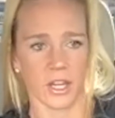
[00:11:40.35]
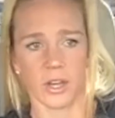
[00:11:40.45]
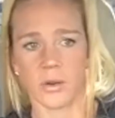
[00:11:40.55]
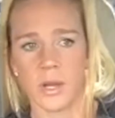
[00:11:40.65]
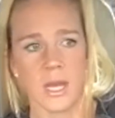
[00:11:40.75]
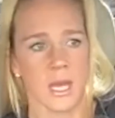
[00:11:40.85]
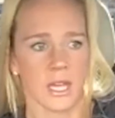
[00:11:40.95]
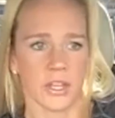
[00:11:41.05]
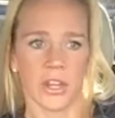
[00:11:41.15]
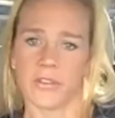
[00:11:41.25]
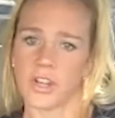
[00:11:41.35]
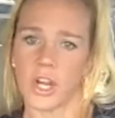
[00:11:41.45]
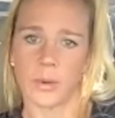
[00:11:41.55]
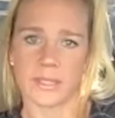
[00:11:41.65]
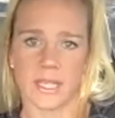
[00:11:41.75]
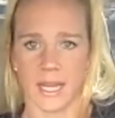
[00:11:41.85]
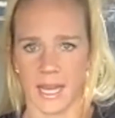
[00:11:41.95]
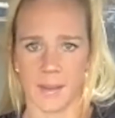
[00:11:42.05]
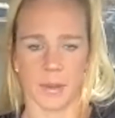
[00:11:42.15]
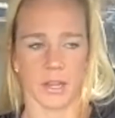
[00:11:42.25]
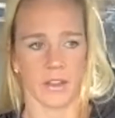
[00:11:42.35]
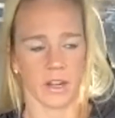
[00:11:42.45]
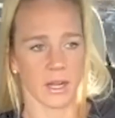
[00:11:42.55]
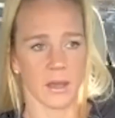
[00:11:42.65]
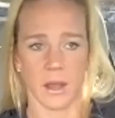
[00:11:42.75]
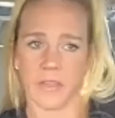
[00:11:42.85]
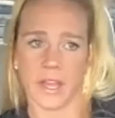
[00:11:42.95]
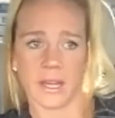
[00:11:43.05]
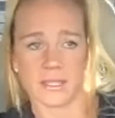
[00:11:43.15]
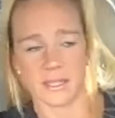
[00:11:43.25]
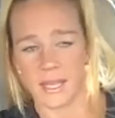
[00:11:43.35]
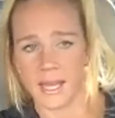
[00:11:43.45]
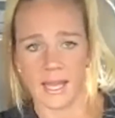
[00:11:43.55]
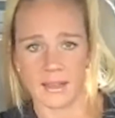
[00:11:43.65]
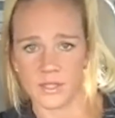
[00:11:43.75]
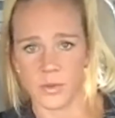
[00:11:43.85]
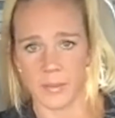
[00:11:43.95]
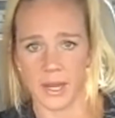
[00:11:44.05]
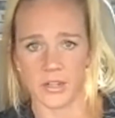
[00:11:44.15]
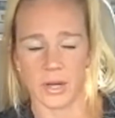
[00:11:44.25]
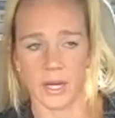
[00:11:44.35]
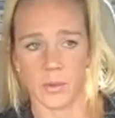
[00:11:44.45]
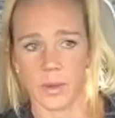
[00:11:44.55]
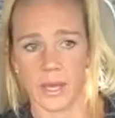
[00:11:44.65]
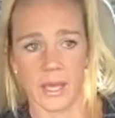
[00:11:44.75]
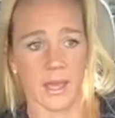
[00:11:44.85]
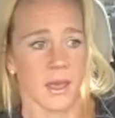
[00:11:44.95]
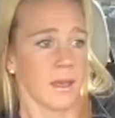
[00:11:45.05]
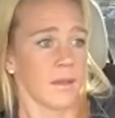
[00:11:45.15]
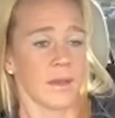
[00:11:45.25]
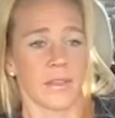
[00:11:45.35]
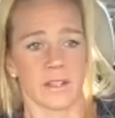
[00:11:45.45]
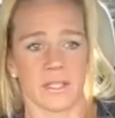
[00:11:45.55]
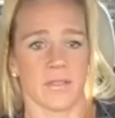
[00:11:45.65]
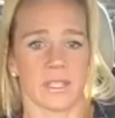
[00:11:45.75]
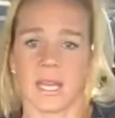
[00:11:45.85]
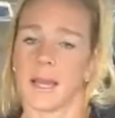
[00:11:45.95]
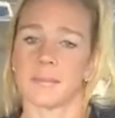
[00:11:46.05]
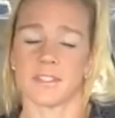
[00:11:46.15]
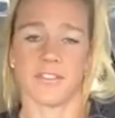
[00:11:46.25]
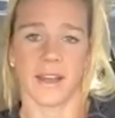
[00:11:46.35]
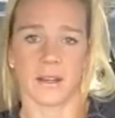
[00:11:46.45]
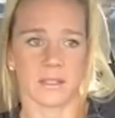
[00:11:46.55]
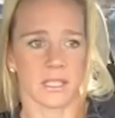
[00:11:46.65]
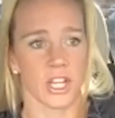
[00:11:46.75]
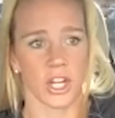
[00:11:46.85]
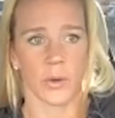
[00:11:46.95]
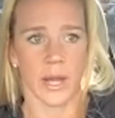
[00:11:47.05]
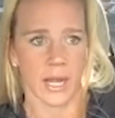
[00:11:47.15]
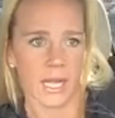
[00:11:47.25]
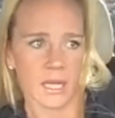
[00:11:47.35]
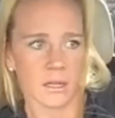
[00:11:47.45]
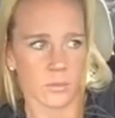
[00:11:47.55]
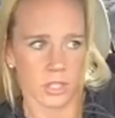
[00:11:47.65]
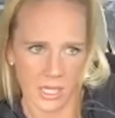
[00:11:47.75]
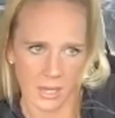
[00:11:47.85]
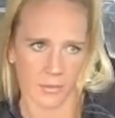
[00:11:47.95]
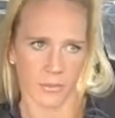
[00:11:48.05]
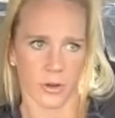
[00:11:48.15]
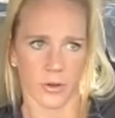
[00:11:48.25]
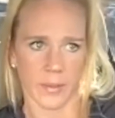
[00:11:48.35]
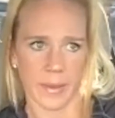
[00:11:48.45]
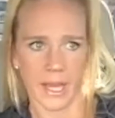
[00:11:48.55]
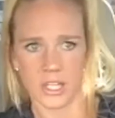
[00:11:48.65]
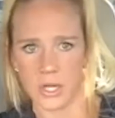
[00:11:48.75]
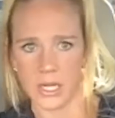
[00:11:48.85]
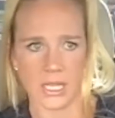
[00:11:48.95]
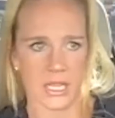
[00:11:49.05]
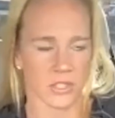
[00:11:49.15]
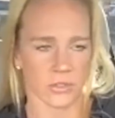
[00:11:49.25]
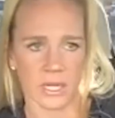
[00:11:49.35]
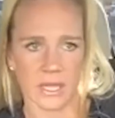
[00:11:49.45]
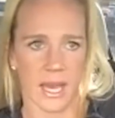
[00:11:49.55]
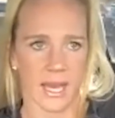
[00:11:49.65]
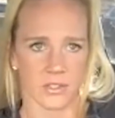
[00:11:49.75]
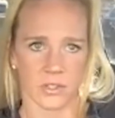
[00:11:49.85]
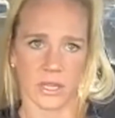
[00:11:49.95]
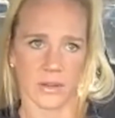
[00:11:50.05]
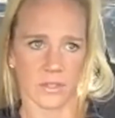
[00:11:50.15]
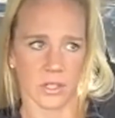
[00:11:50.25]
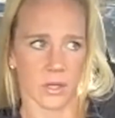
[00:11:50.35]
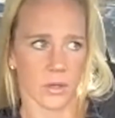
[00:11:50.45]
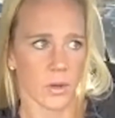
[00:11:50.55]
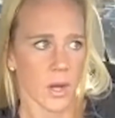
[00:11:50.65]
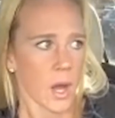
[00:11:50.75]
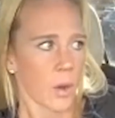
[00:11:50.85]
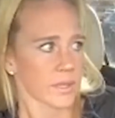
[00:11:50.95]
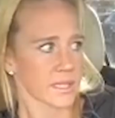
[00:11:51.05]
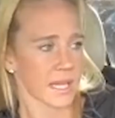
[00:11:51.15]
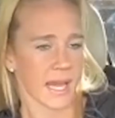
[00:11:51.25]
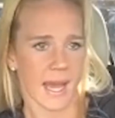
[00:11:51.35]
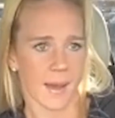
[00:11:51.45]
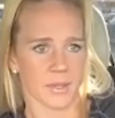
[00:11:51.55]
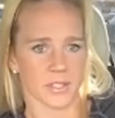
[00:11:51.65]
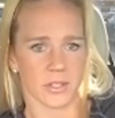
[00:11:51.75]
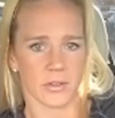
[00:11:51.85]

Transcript: You know, you never know what's going to happen. They're going to, are they going to say, hey, let's rematch right away? There's even times a fighter will say, you know what, I need a little more time before a rematch, or I need this, or I need that. So you never know what's going to happen.